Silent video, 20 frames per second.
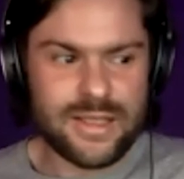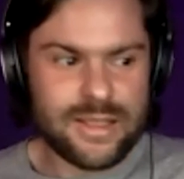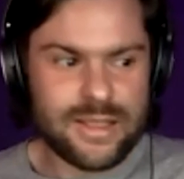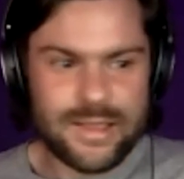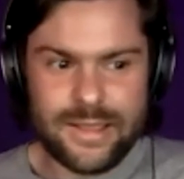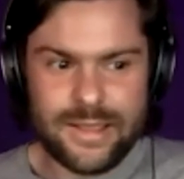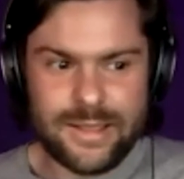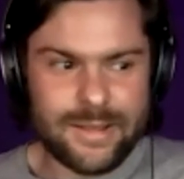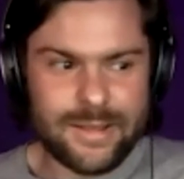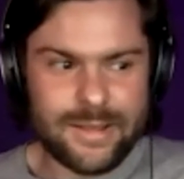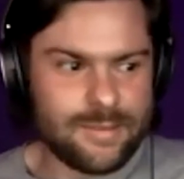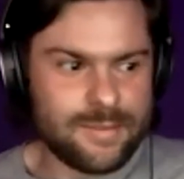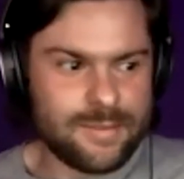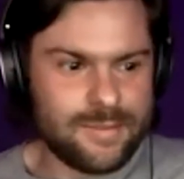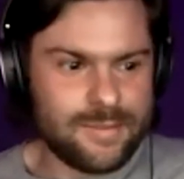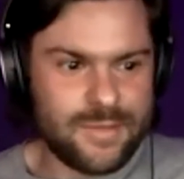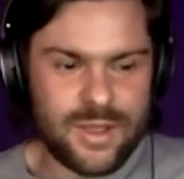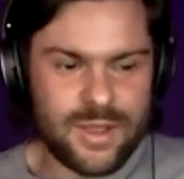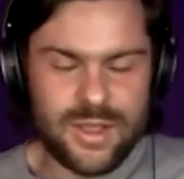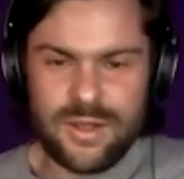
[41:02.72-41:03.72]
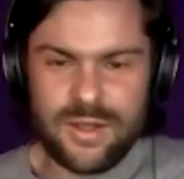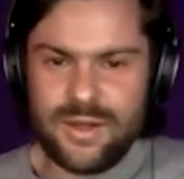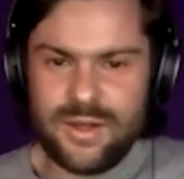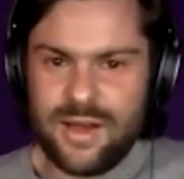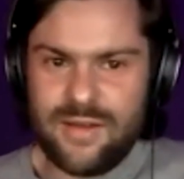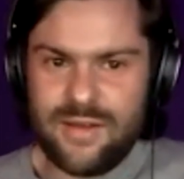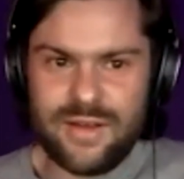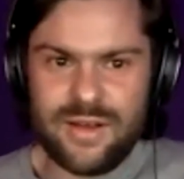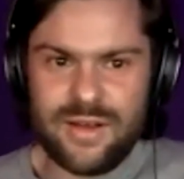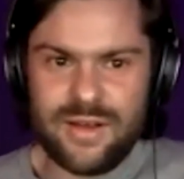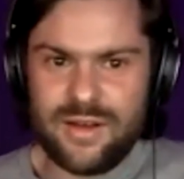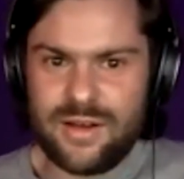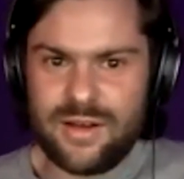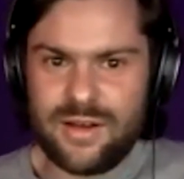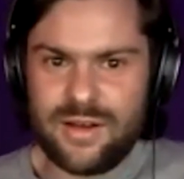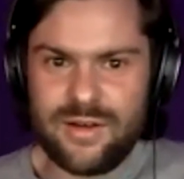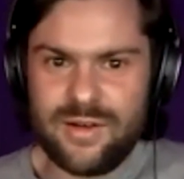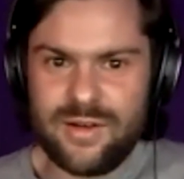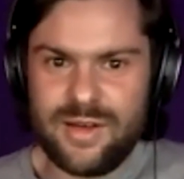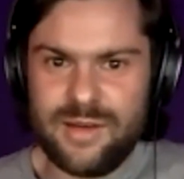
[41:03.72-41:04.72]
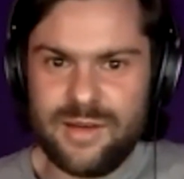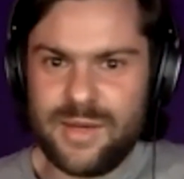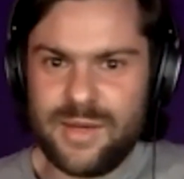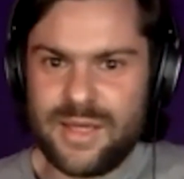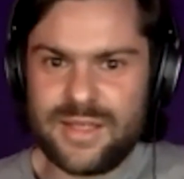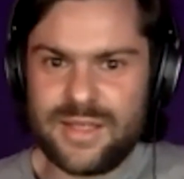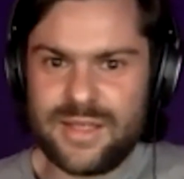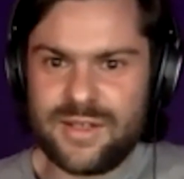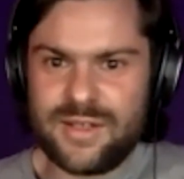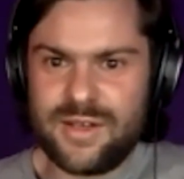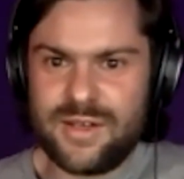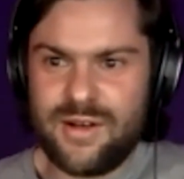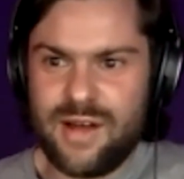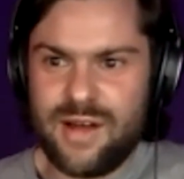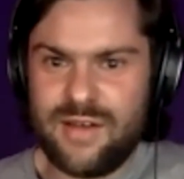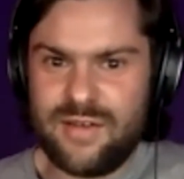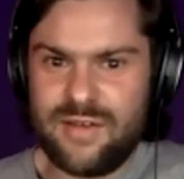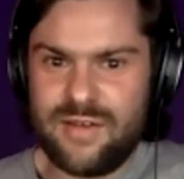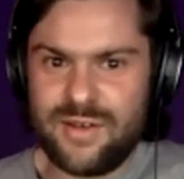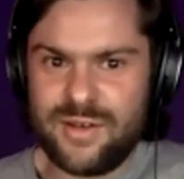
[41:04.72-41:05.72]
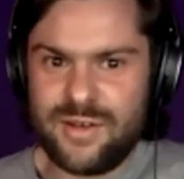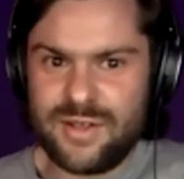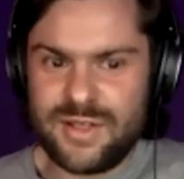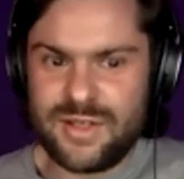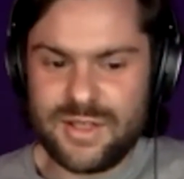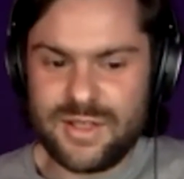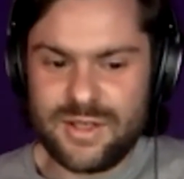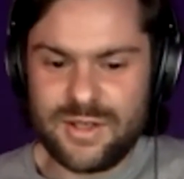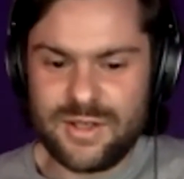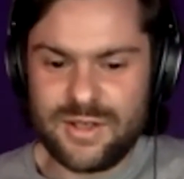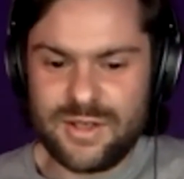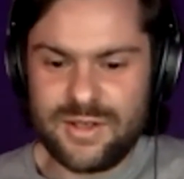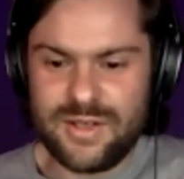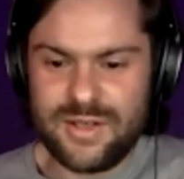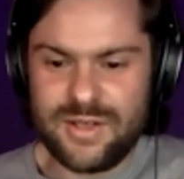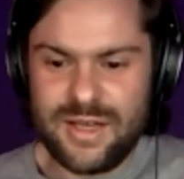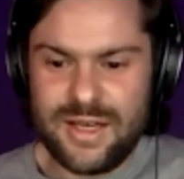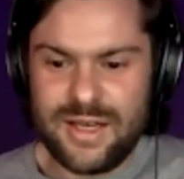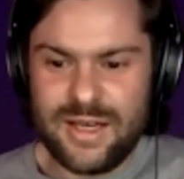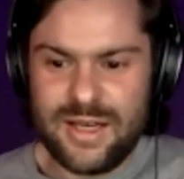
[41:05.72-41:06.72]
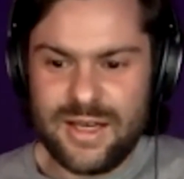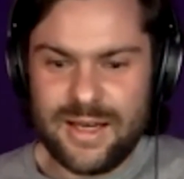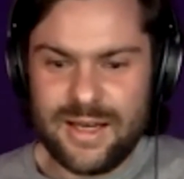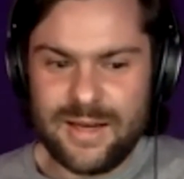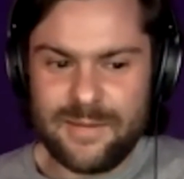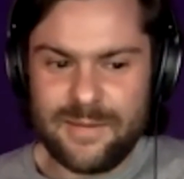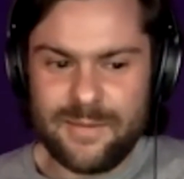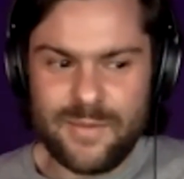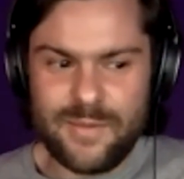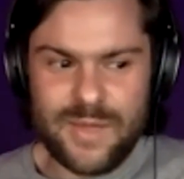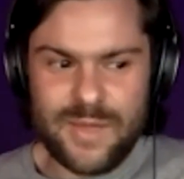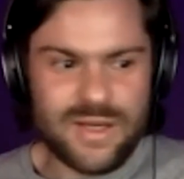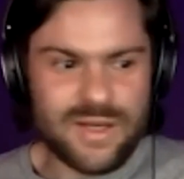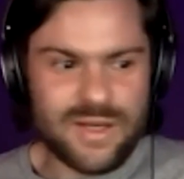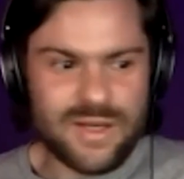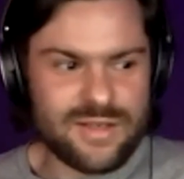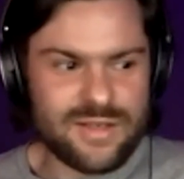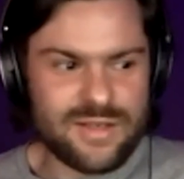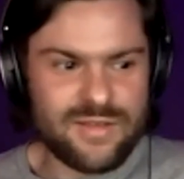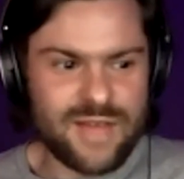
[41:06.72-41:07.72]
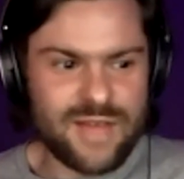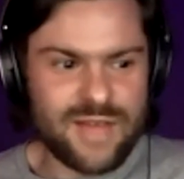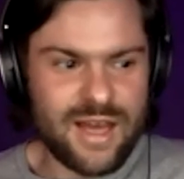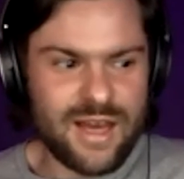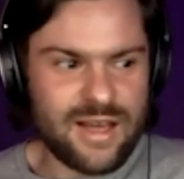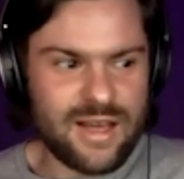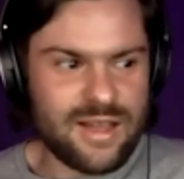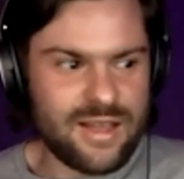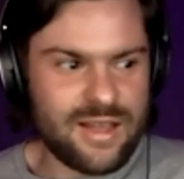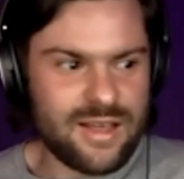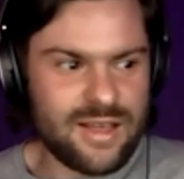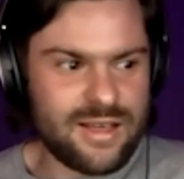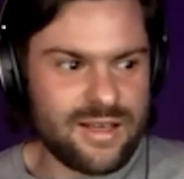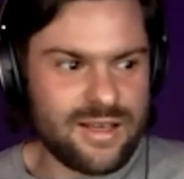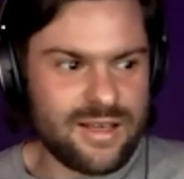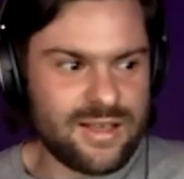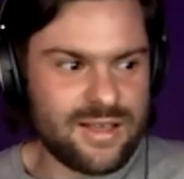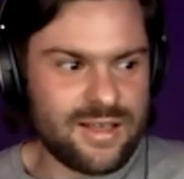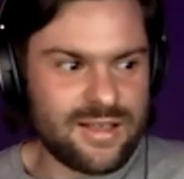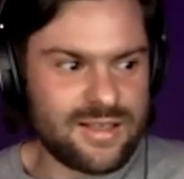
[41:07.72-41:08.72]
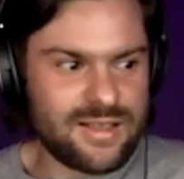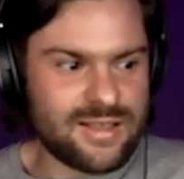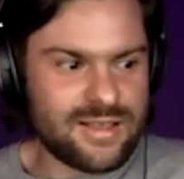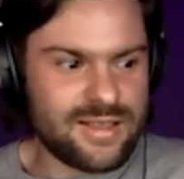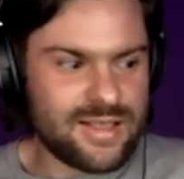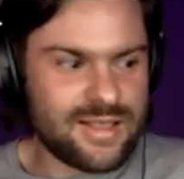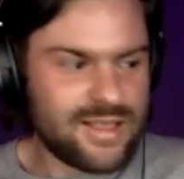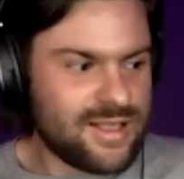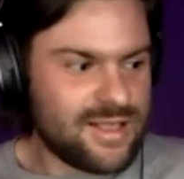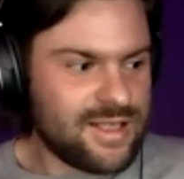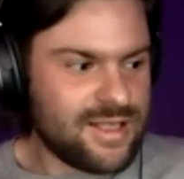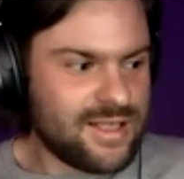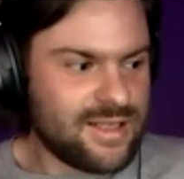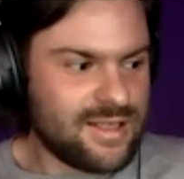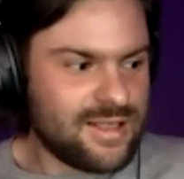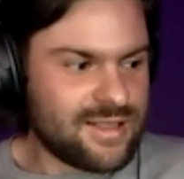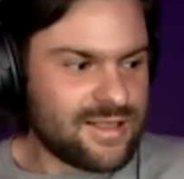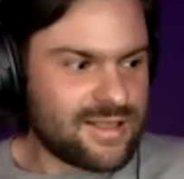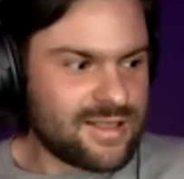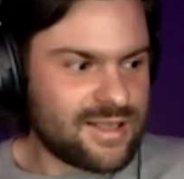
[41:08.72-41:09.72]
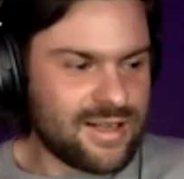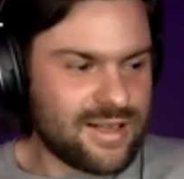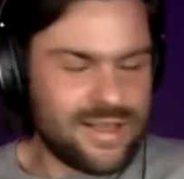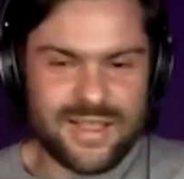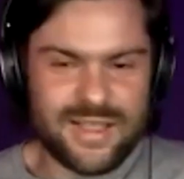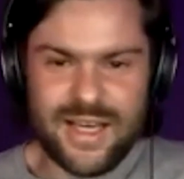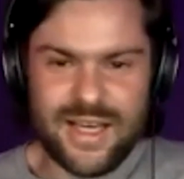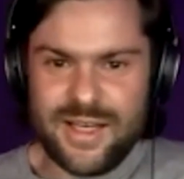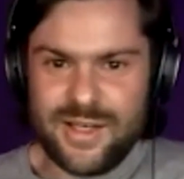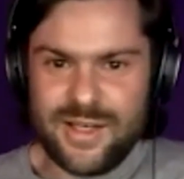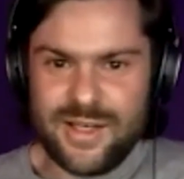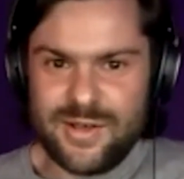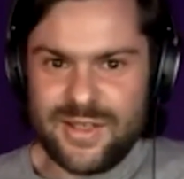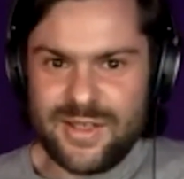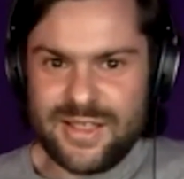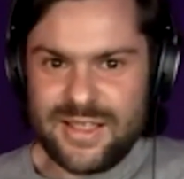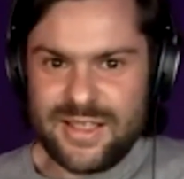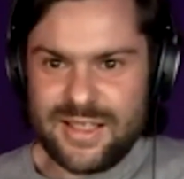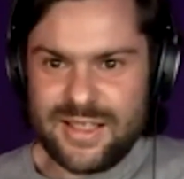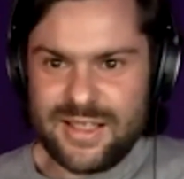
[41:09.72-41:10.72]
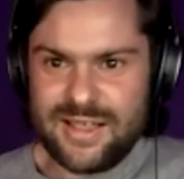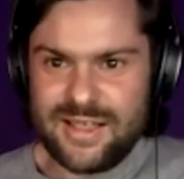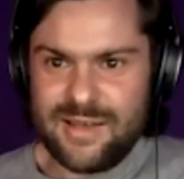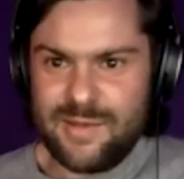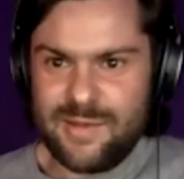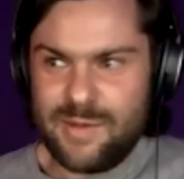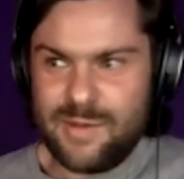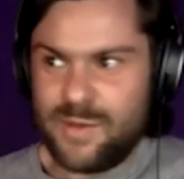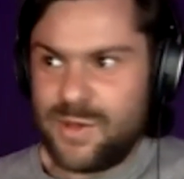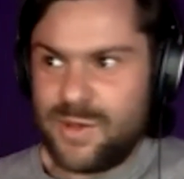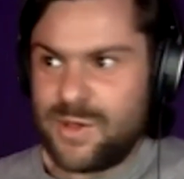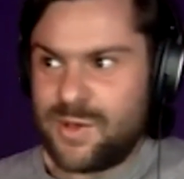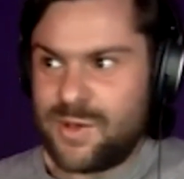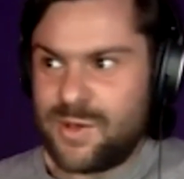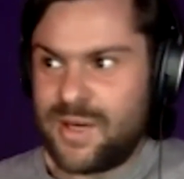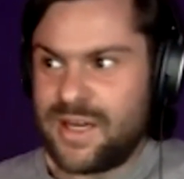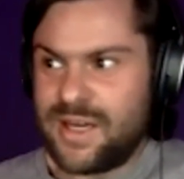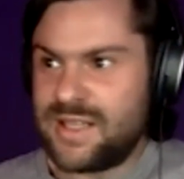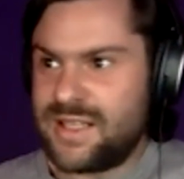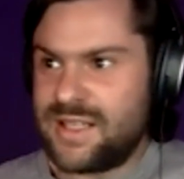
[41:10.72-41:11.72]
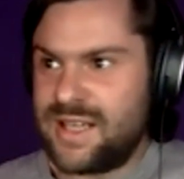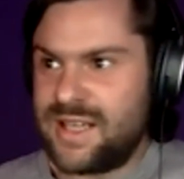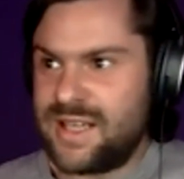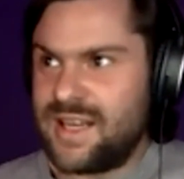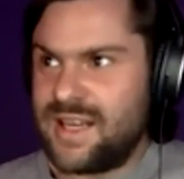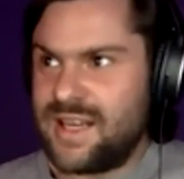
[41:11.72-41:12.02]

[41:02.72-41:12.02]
have a career based on your iPhone. So, because of that, I think it's kind of dangerous and a bit bourgeois to set